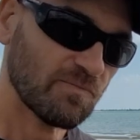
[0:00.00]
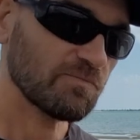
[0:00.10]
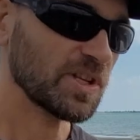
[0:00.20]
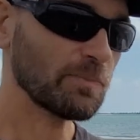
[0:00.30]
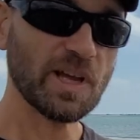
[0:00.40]

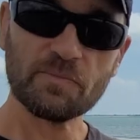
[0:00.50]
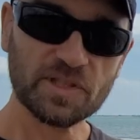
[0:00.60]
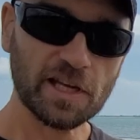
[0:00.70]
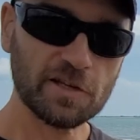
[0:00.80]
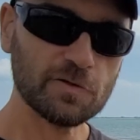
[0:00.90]
Sometimes
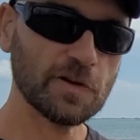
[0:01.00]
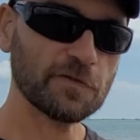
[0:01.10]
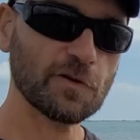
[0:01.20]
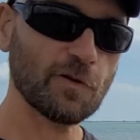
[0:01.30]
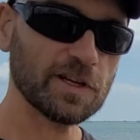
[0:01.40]
they do,
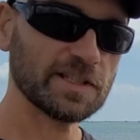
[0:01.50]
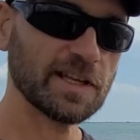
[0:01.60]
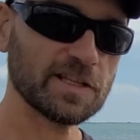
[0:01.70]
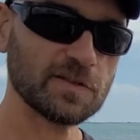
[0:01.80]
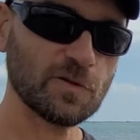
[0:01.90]
of course.
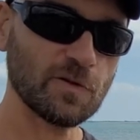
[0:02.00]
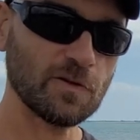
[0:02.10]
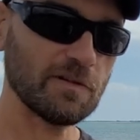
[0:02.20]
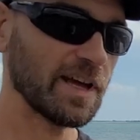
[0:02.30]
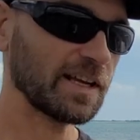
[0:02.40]
There's
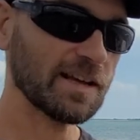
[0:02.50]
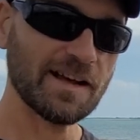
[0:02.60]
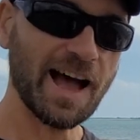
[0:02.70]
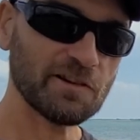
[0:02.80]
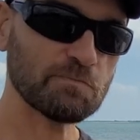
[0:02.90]
no like
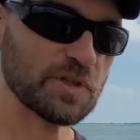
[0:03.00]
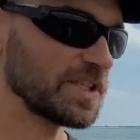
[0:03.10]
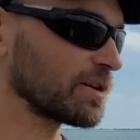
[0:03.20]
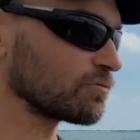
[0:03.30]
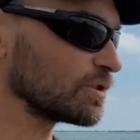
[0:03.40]

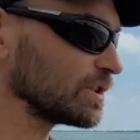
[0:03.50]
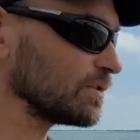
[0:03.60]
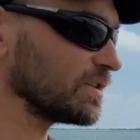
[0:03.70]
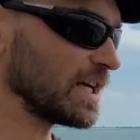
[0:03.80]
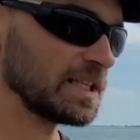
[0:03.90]
100% rule to
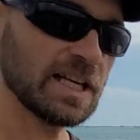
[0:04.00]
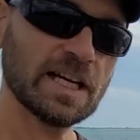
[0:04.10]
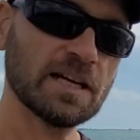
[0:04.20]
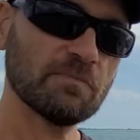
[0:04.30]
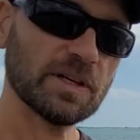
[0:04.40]
that.
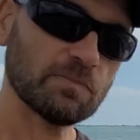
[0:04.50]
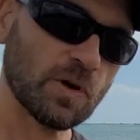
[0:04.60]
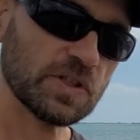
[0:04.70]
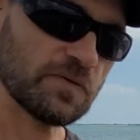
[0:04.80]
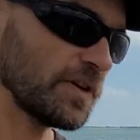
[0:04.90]
But
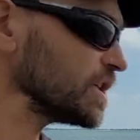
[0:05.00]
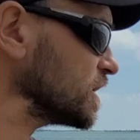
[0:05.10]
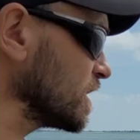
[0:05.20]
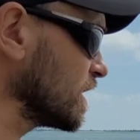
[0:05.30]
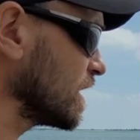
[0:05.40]
most
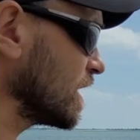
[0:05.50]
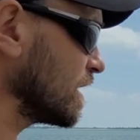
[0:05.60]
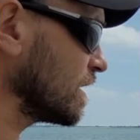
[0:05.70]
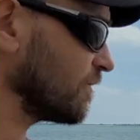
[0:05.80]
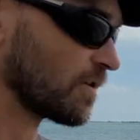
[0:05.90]
fish,
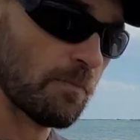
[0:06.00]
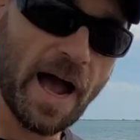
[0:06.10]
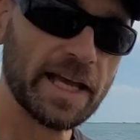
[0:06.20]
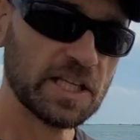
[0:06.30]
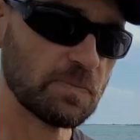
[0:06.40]
from
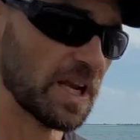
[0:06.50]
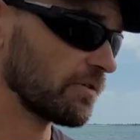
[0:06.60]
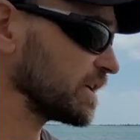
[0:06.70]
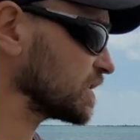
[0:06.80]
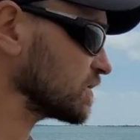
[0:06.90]
my
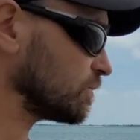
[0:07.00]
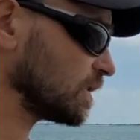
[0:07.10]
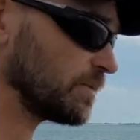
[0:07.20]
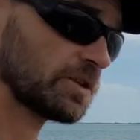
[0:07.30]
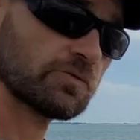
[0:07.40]
experience,
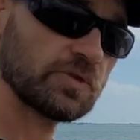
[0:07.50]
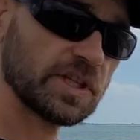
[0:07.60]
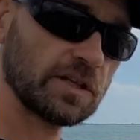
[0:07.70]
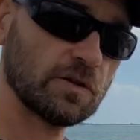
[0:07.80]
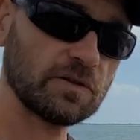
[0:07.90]
will be
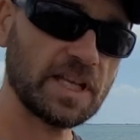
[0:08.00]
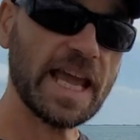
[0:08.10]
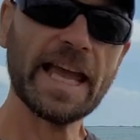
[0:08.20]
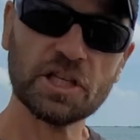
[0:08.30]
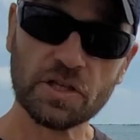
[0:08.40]
cruising along the
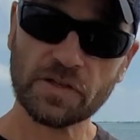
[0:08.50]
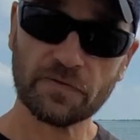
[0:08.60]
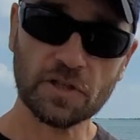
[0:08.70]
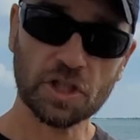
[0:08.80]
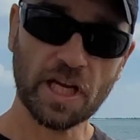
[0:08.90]
edges of
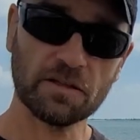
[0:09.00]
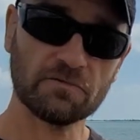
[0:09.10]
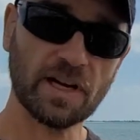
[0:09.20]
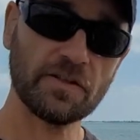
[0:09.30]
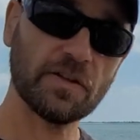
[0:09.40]
the channel
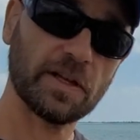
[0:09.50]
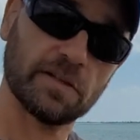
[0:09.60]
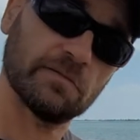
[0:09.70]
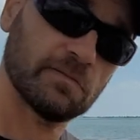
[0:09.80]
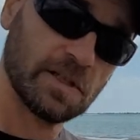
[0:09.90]
rather
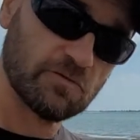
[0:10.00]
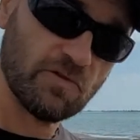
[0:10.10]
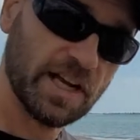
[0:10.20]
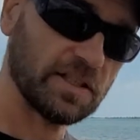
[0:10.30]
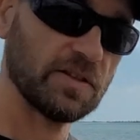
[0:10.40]
than right in